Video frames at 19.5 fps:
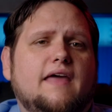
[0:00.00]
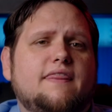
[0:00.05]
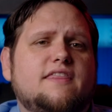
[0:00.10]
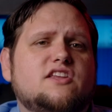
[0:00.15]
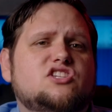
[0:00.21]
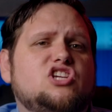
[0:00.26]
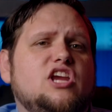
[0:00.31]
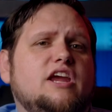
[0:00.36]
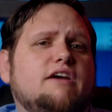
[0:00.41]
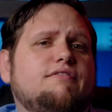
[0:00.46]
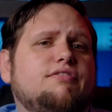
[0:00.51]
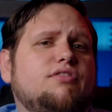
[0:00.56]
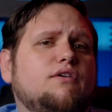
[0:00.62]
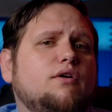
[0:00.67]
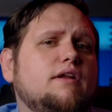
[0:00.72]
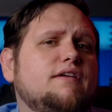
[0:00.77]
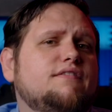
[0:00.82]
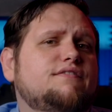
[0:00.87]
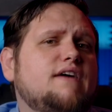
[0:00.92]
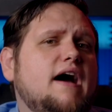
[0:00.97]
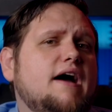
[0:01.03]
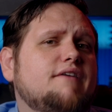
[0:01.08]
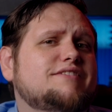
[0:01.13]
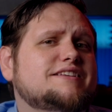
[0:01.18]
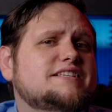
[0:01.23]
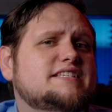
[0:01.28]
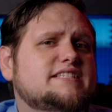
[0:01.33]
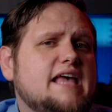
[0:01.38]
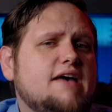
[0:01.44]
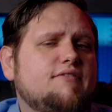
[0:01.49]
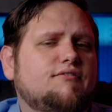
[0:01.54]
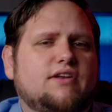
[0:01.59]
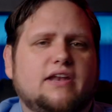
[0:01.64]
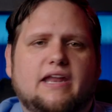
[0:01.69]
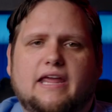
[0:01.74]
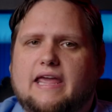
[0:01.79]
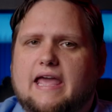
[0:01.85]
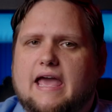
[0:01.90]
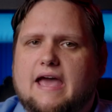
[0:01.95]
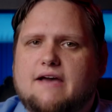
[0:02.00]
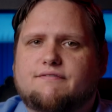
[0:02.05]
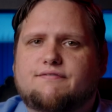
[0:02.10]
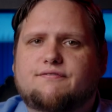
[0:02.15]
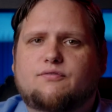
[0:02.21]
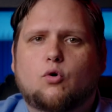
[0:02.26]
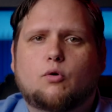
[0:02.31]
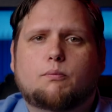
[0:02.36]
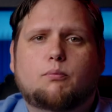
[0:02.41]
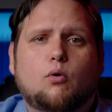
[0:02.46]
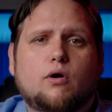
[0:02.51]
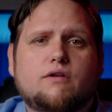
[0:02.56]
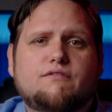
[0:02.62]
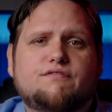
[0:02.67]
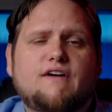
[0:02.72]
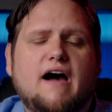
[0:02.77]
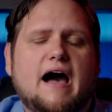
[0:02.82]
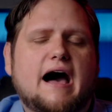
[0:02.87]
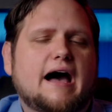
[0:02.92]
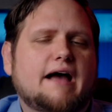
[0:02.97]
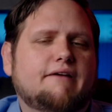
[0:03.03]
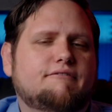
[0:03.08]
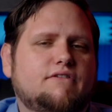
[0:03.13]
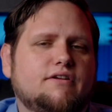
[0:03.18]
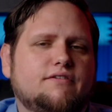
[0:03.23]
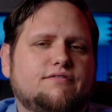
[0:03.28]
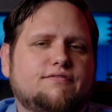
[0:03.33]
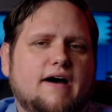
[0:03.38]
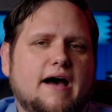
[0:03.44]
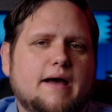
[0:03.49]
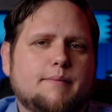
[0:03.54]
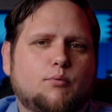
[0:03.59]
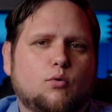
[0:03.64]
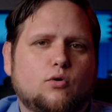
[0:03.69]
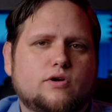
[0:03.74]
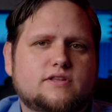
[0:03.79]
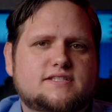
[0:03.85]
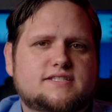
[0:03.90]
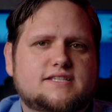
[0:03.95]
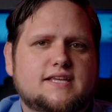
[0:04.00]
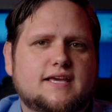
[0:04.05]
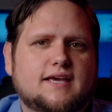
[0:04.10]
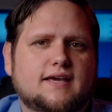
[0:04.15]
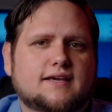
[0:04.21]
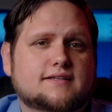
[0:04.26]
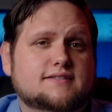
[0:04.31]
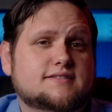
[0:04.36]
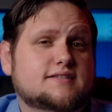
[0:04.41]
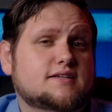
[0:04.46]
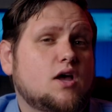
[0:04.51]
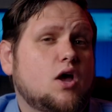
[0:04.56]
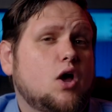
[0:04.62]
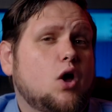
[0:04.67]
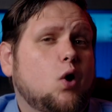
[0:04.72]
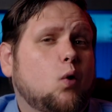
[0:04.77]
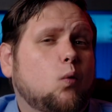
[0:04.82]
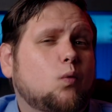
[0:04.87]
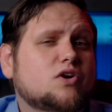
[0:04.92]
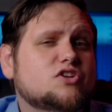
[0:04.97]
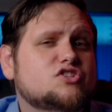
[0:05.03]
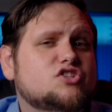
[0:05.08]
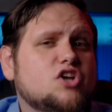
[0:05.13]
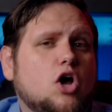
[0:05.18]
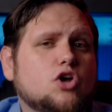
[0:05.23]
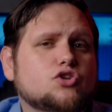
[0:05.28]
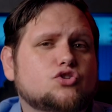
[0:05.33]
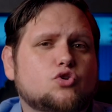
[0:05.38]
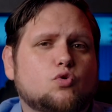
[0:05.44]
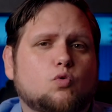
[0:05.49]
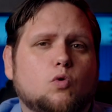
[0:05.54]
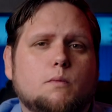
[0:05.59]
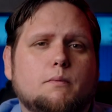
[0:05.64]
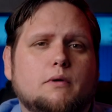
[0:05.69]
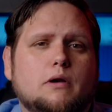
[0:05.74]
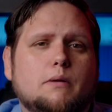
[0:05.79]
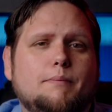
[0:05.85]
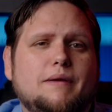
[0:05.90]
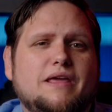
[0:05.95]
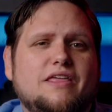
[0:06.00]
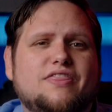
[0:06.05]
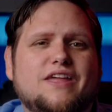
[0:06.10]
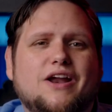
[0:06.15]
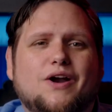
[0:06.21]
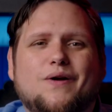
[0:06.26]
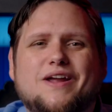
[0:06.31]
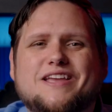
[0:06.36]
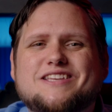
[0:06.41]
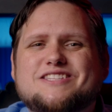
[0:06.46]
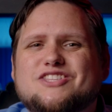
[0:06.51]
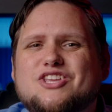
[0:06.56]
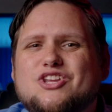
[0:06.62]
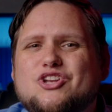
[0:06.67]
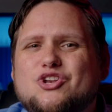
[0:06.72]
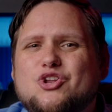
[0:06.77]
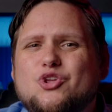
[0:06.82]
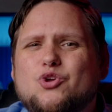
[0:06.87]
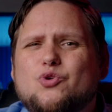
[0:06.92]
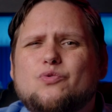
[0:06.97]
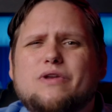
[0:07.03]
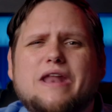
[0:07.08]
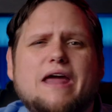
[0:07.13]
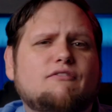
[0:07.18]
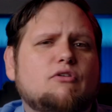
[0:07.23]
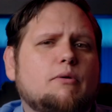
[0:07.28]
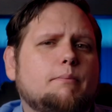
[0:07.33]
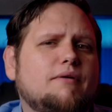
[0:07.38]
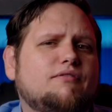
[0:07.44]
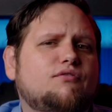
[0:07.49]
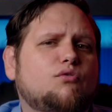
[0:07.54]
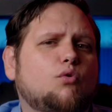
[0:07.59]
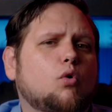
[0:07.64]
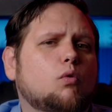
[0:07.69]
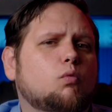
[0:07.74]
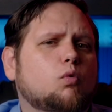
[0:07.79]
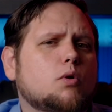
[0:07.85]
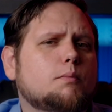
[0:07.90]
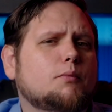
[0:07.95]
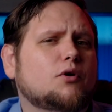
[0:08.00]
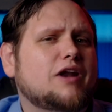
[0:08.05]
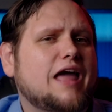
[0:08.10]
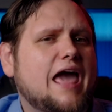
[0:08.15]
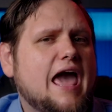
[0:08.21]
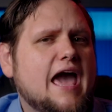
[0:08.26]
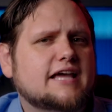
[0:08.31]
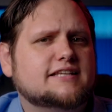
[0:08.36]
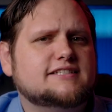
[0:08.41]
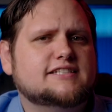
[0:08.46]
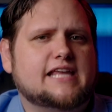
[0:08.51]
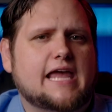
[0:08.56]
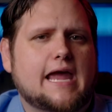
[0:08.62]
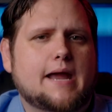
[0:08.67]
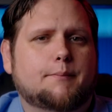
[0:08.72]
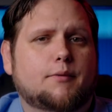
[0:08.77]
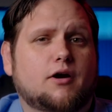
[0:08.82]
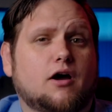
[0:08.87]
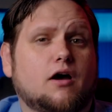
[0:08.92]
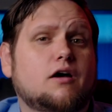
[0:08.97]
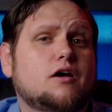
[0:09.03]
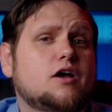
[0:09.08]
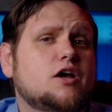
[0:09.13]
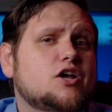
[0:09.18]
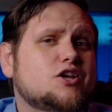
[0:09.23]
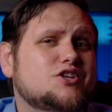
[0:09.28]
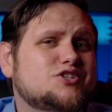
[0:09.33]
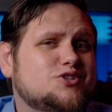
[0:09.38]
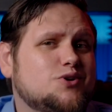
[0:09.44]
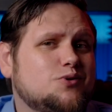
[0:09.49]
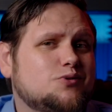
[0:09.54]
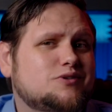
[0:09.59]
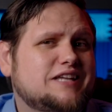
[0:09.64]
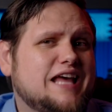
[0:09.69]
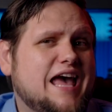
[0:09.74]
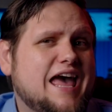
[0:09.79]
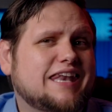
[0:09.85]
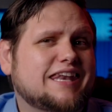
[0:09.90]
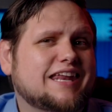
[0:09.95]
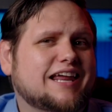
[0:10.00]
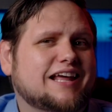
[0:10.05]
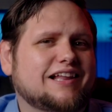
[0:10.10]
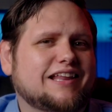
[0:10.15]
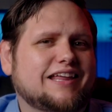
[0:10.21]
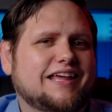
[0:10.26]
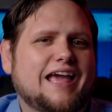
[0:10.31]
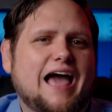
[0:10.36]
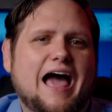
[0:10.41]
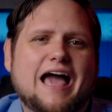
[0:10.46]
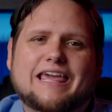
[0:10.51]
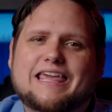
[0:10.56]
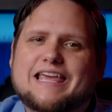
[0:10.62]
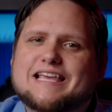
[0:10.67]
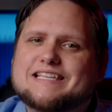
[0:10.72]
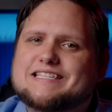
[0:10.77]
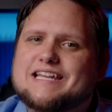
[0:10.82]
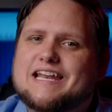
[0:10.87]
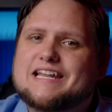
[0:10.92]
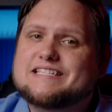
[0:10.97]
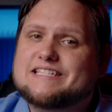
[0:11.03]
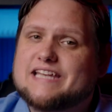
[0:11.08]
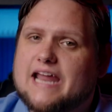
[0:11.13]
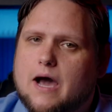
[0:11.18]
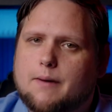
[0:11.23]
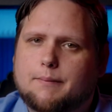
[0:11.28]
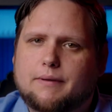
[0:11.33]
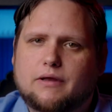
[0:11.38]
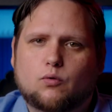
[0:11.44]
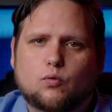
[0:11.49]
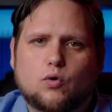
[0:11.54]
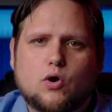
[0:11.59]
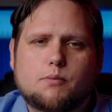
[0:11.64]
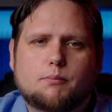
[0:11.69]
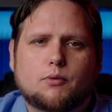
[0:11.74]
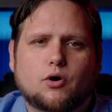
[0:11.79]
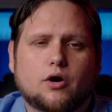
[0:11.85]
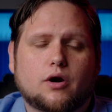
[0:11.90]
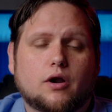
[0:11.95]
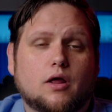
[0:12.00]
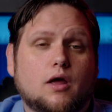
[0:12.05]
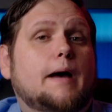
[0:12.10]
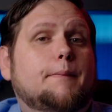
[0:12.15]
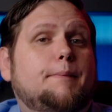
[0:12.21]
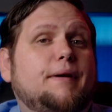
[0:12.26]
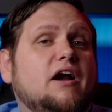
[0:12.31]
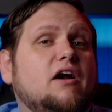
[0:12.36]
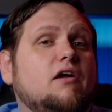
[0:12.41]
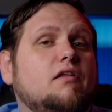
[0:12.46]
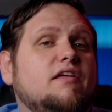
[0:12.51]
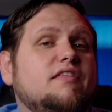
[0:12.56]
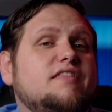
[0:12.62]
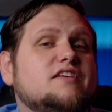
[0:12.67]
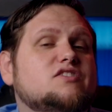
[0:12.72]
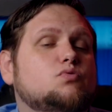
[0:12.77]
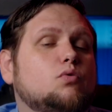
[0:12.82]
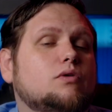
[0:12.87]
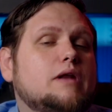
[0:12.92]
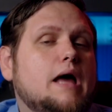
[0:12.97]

and the GF35-70 f4.5-5.6. What is also rumored to be there is the new never-before-rumored X camera, so technically, I guess it has now been rumored. Apparently, this will